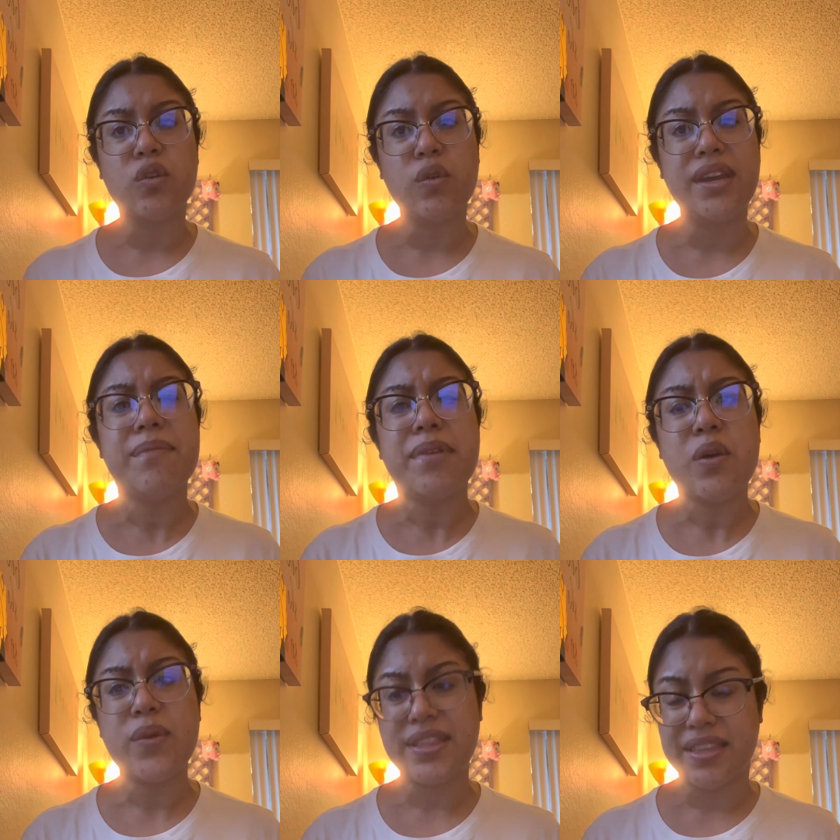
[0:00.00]
cream,
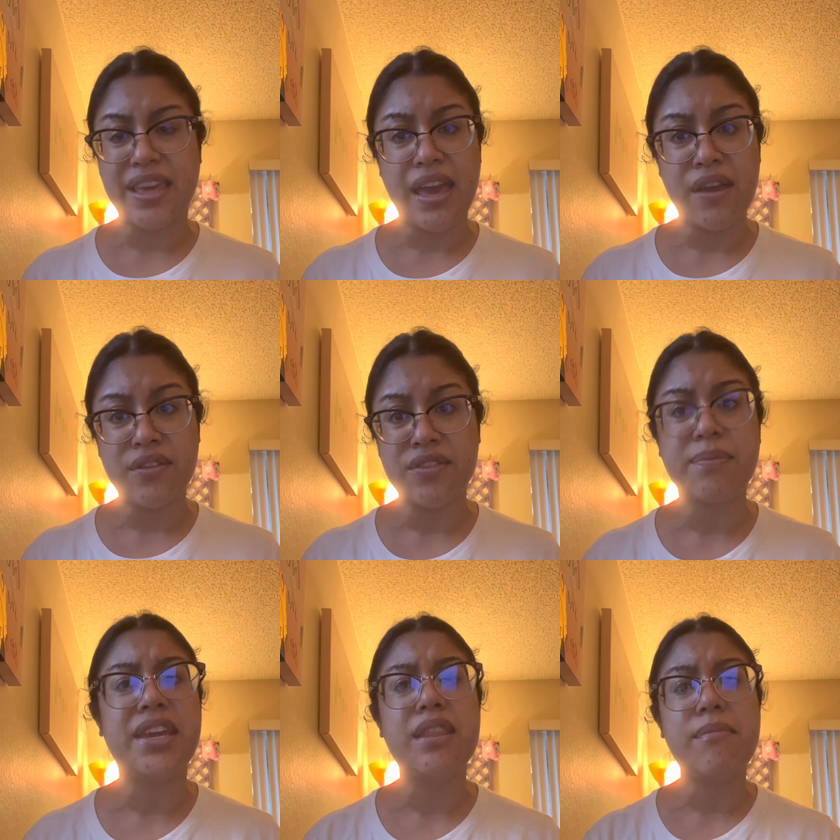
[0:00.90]
but what scares
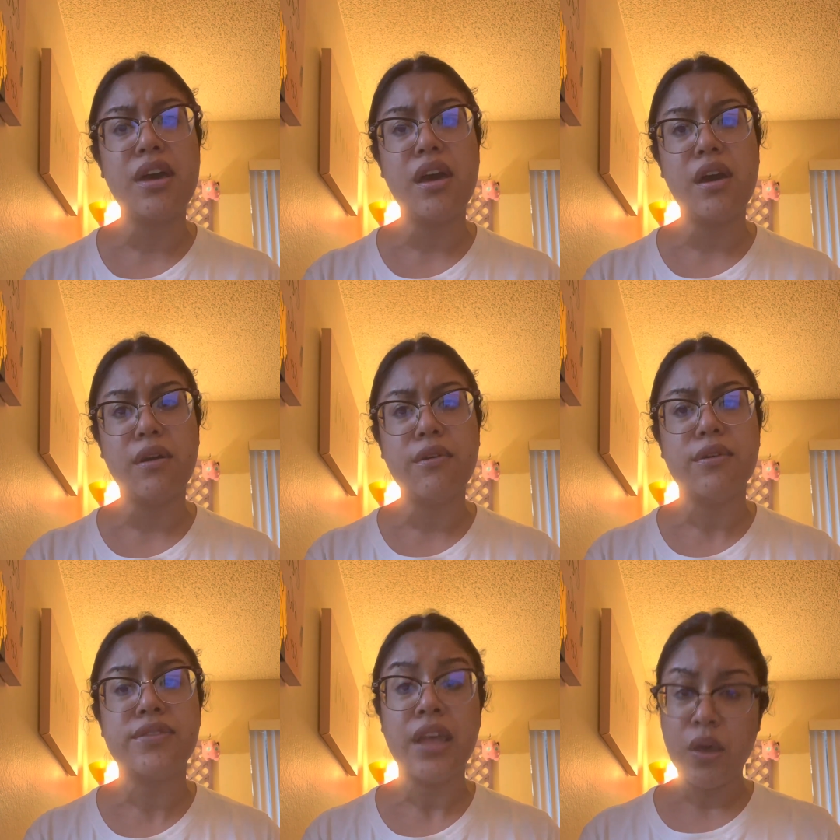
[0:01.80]
me the
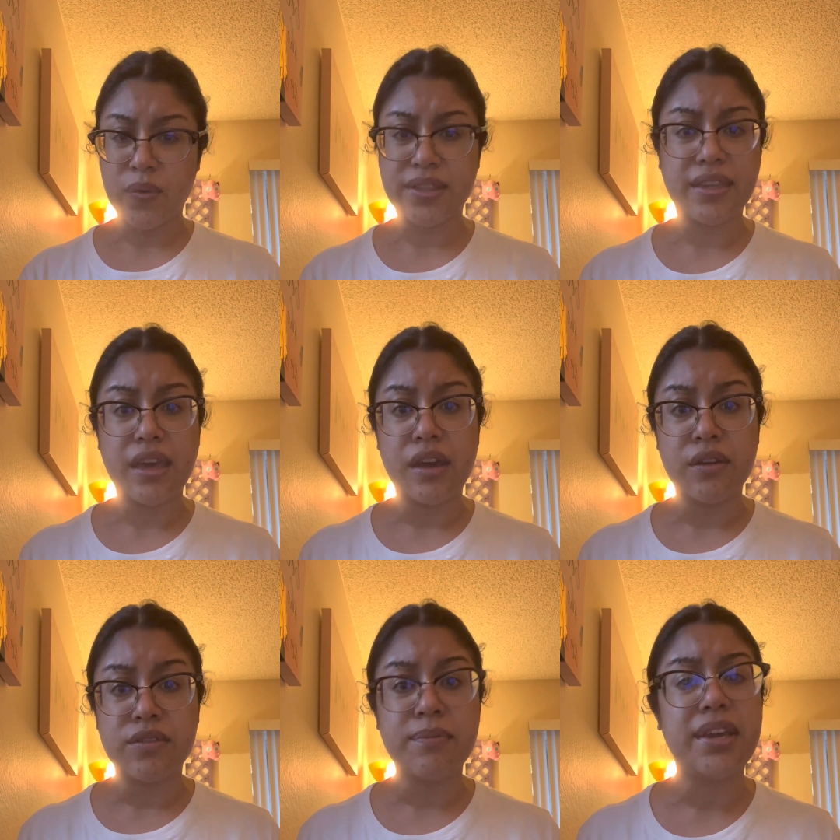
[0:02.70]
most, what
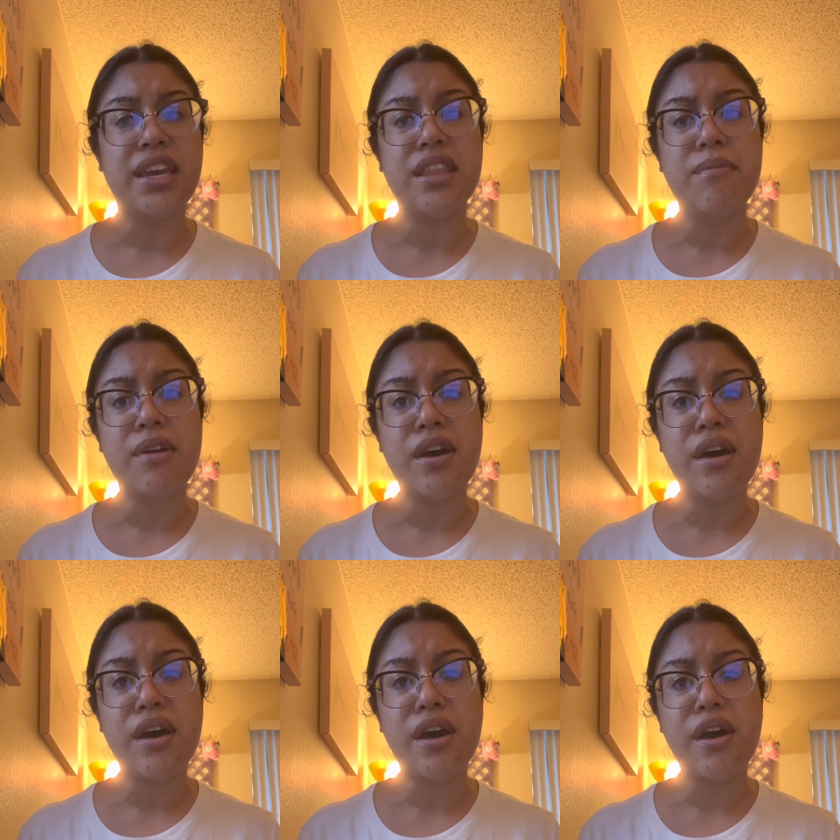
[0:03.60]
scares me the
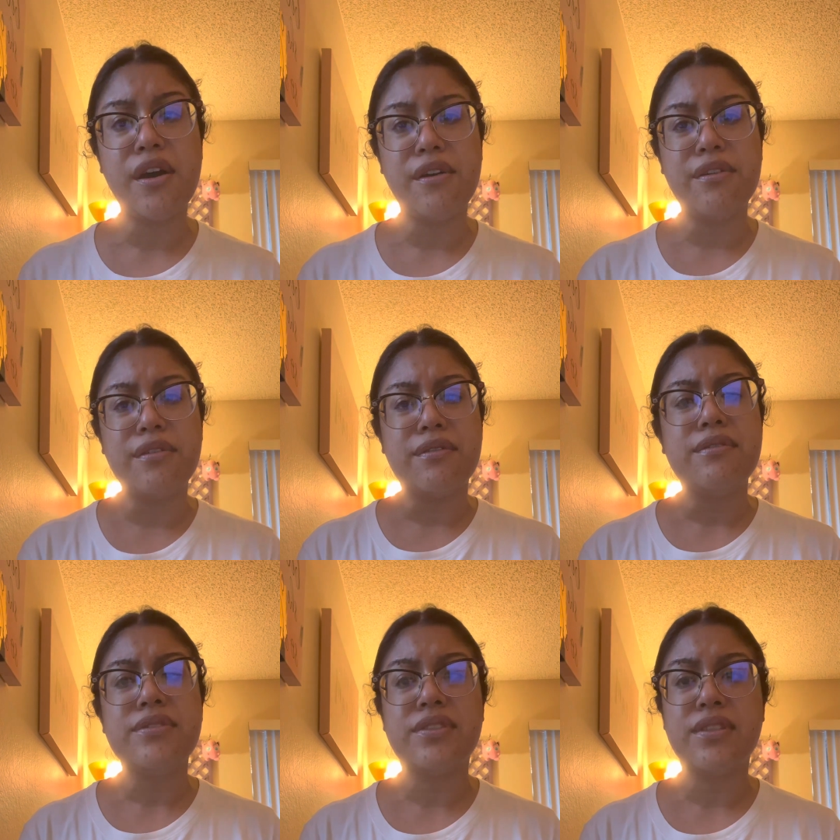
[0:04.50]

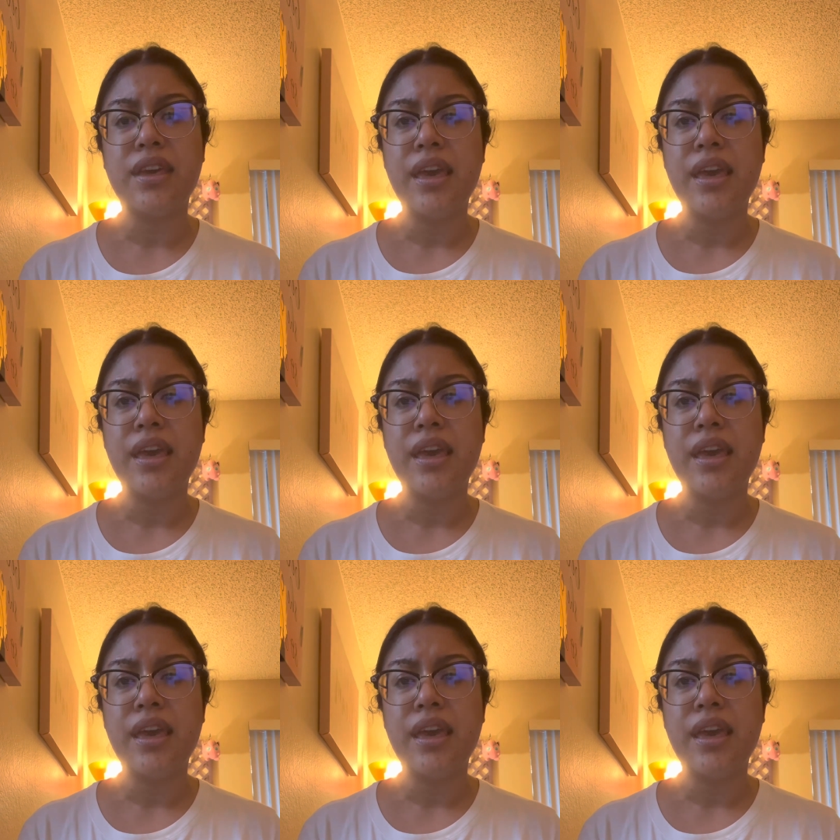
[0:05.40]
most,